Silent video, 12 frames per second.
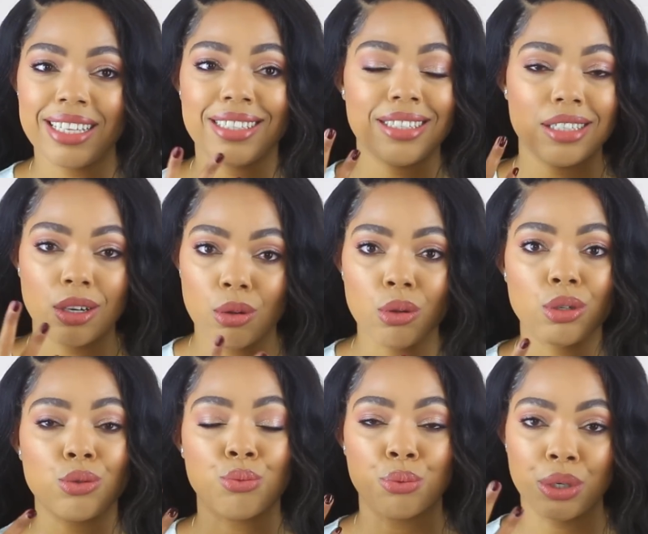It still
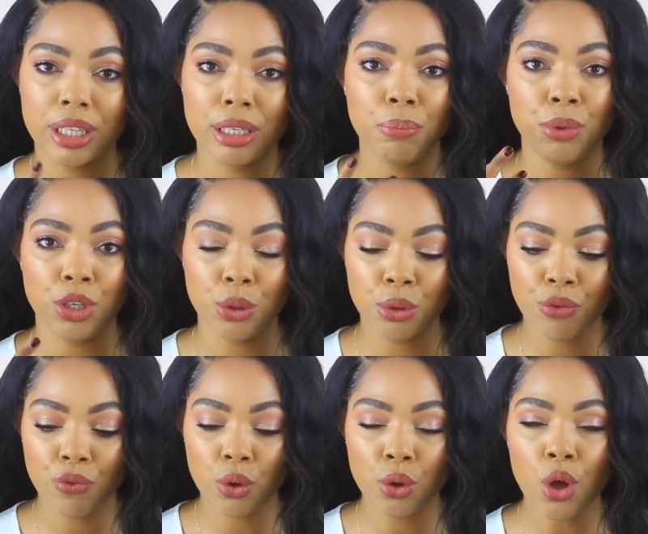looks really
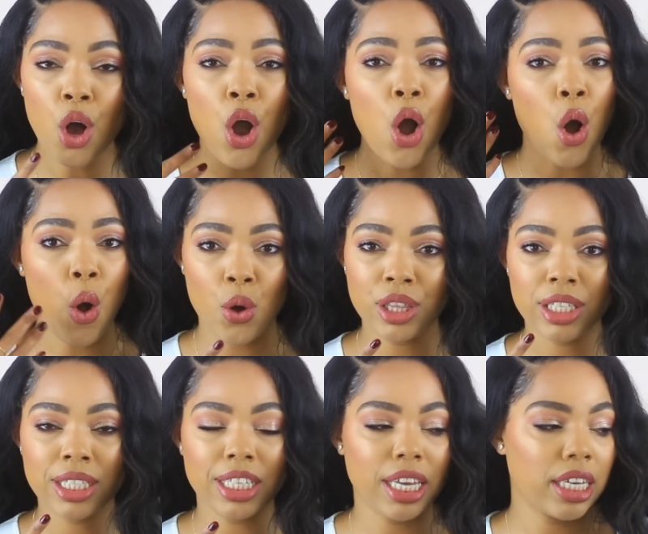beautiful on the
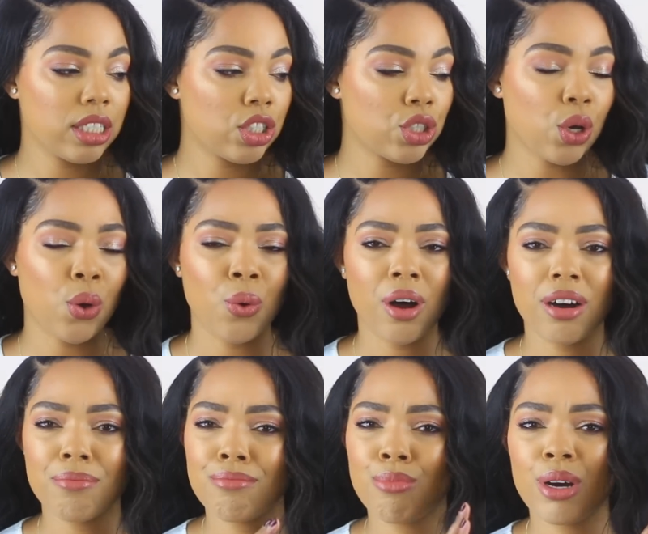skin. So
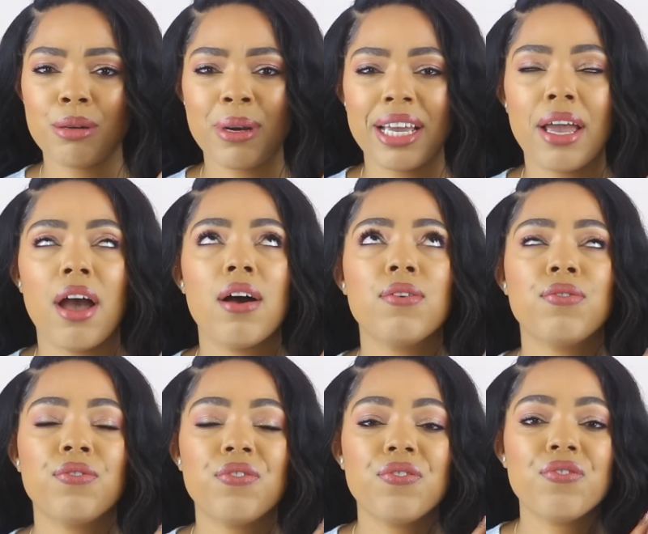one of my
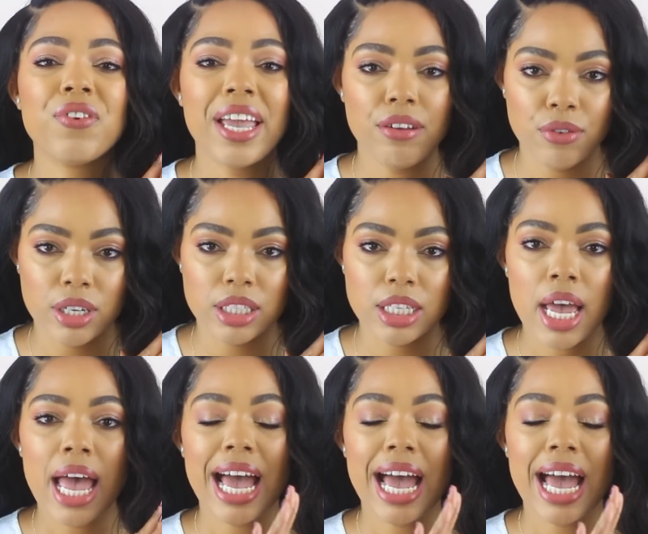favorites.